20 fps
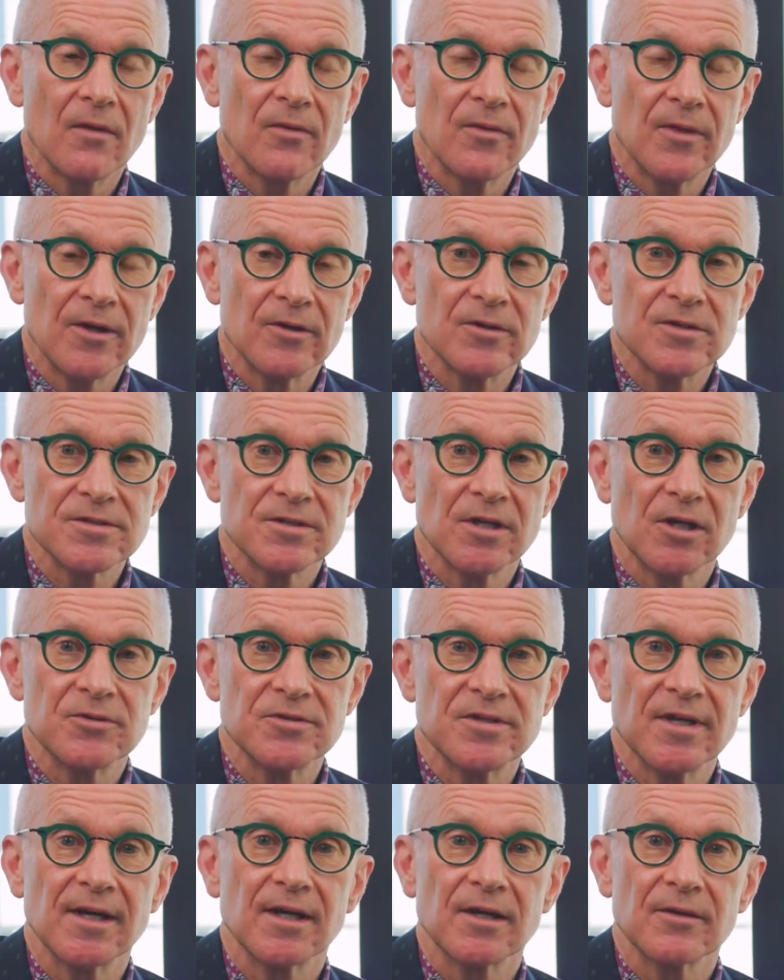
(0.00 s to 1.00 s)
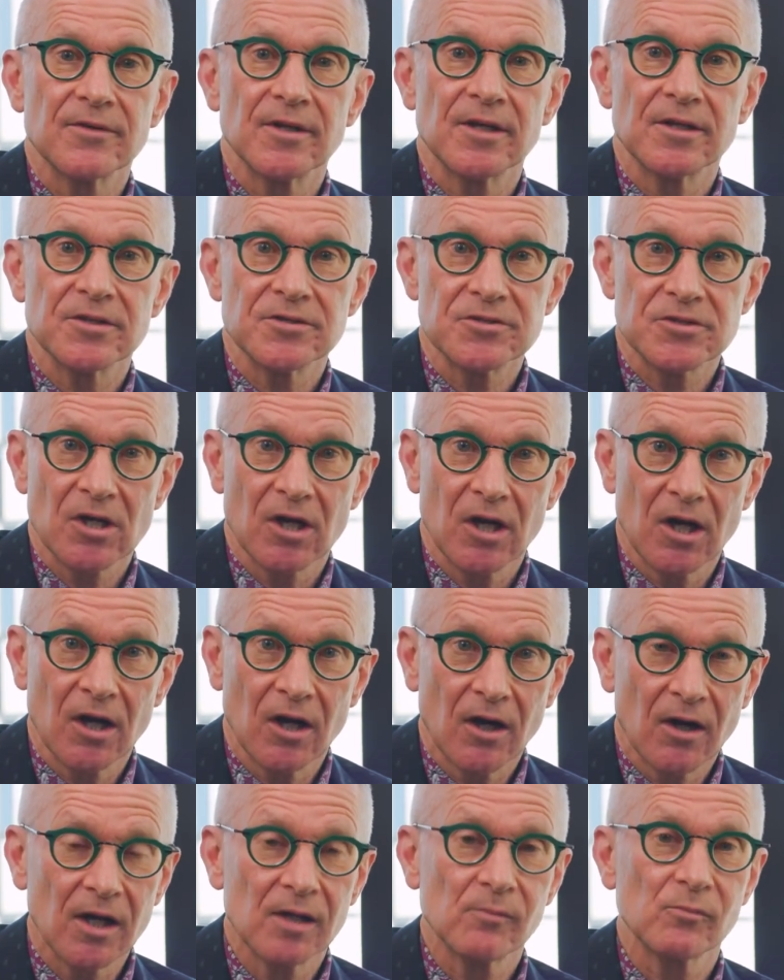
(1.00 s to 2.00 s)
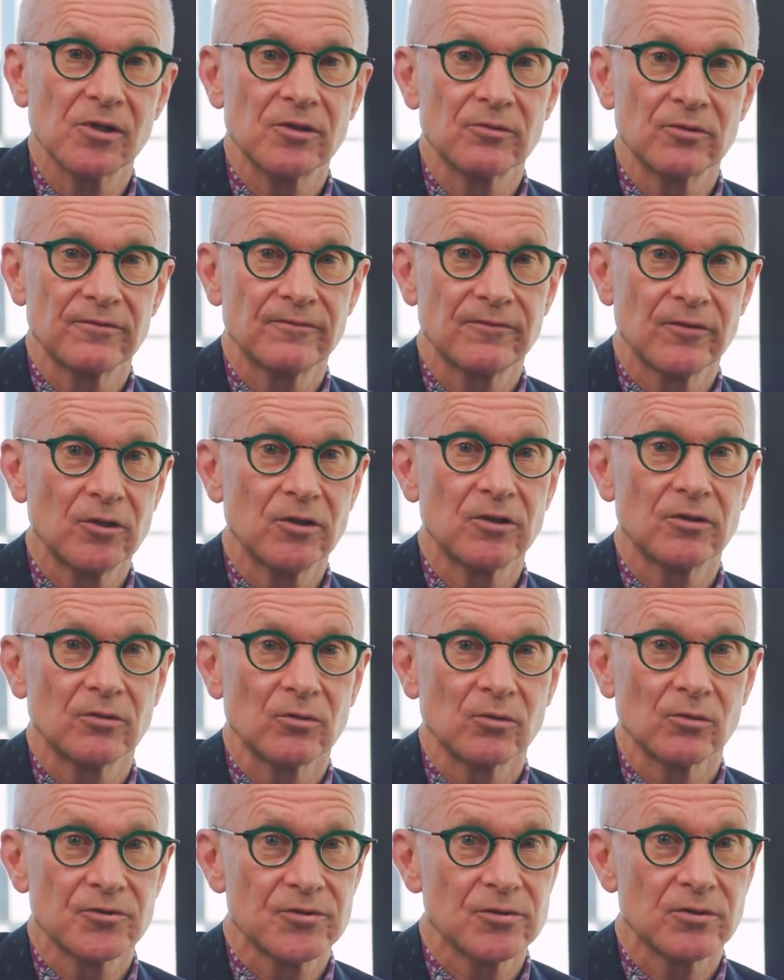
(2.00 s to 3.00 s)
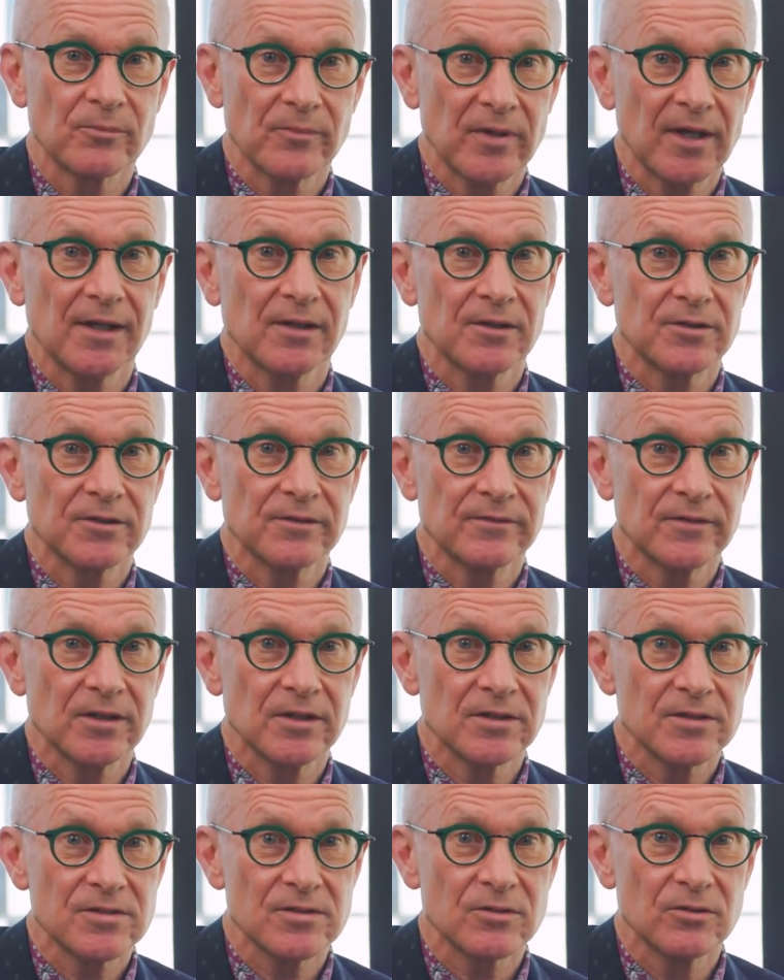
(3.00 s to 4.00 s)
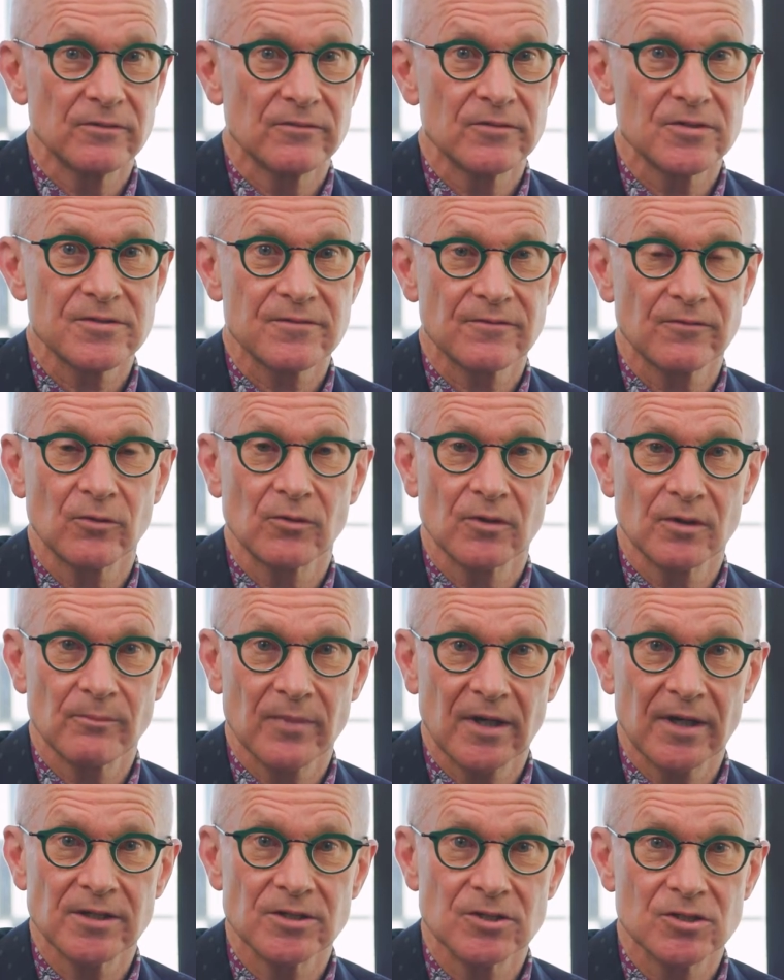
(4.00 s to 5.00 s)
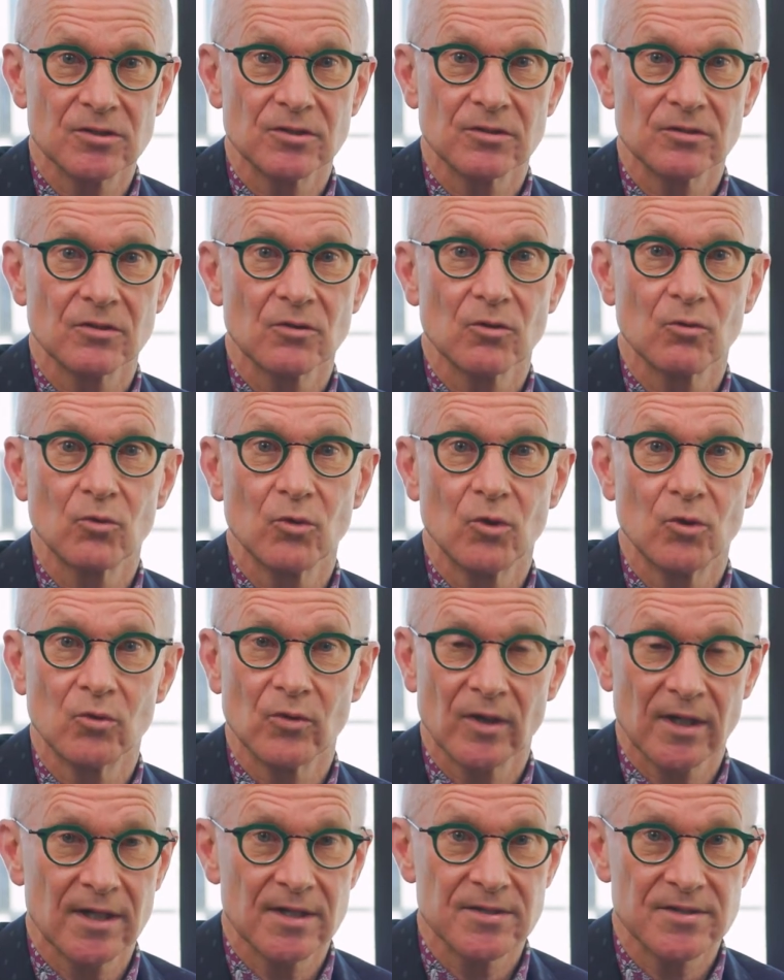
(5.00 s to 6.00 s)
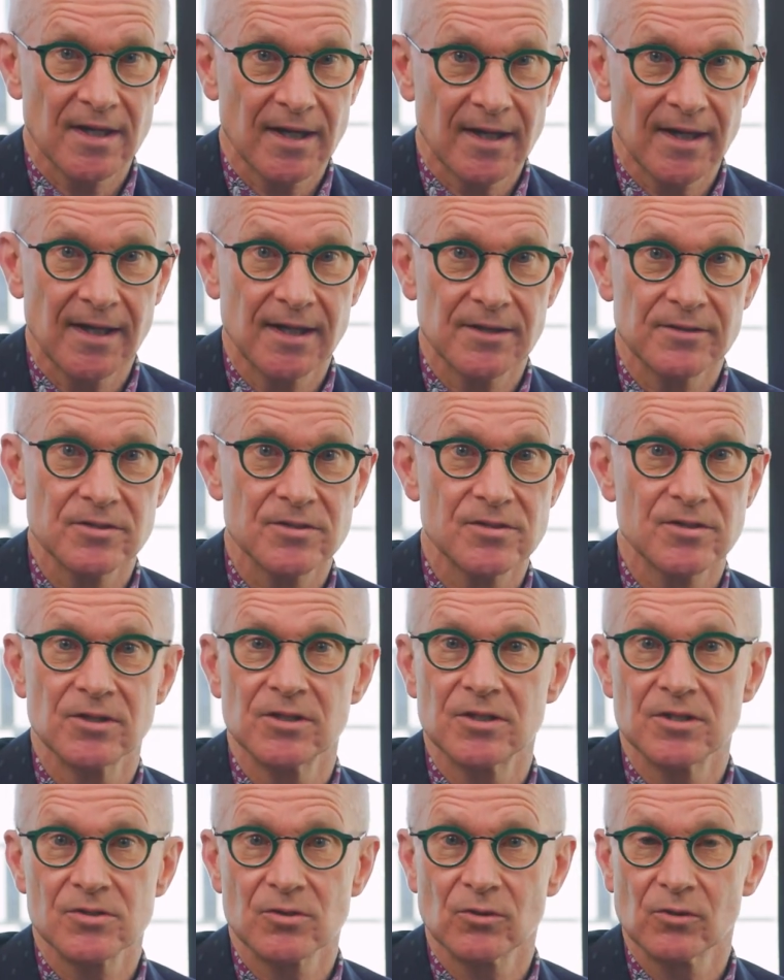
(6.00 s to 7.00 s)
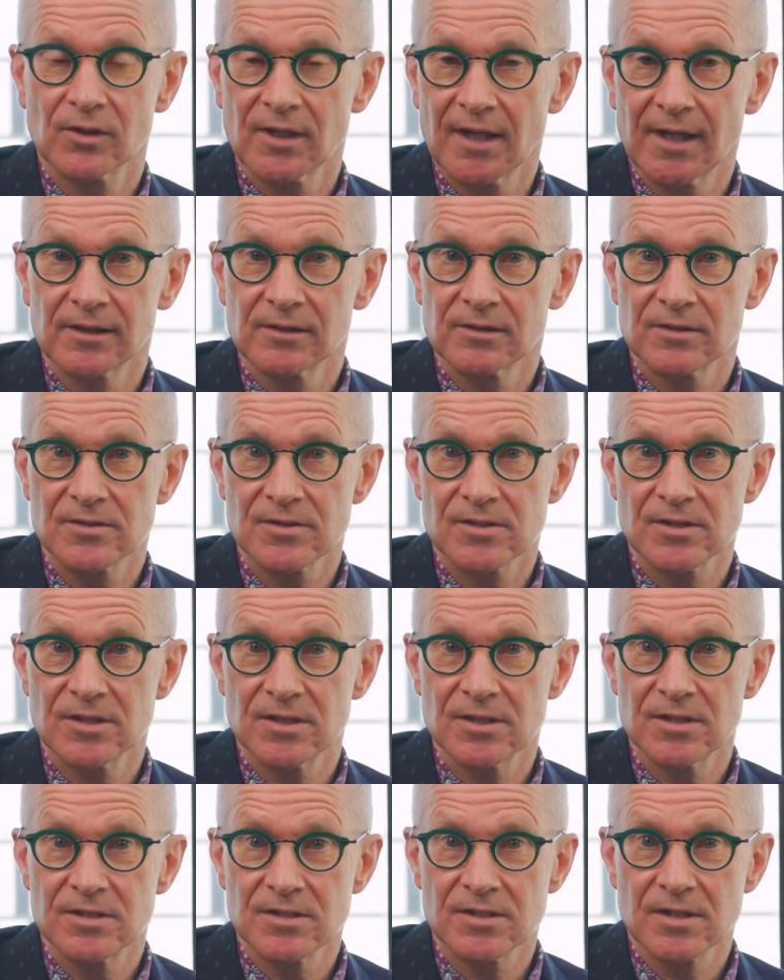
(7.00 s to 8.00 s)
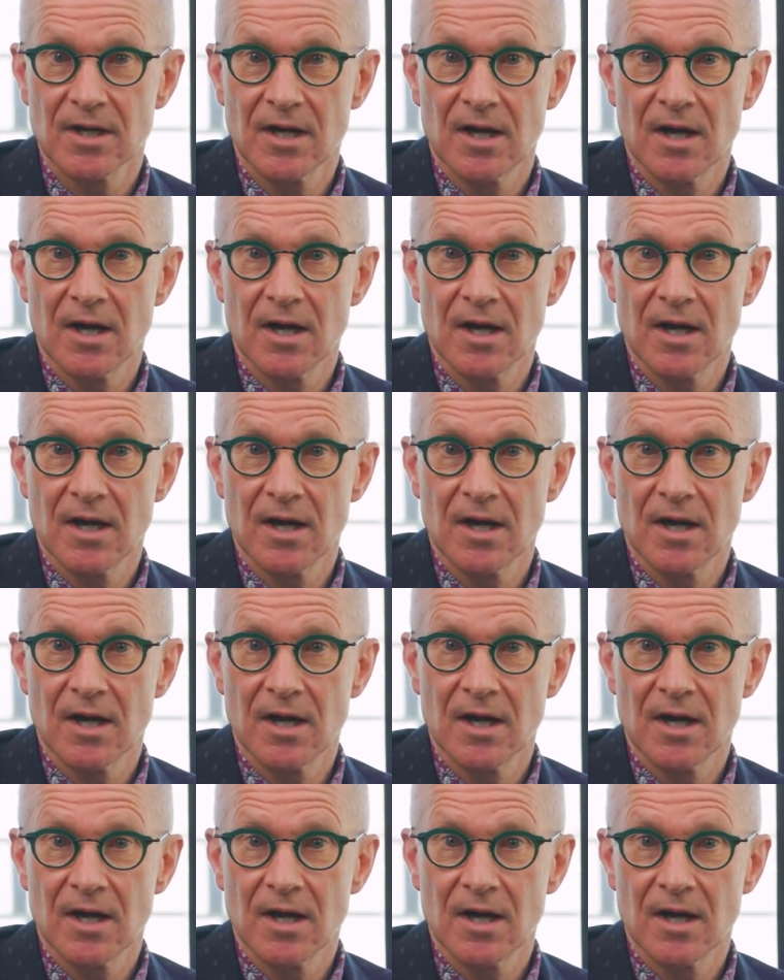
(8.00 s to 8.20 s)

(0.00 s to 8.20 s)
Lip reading: There is no doubt that a timely referral to a palliative care service for a patient who has heart disease or lung disease,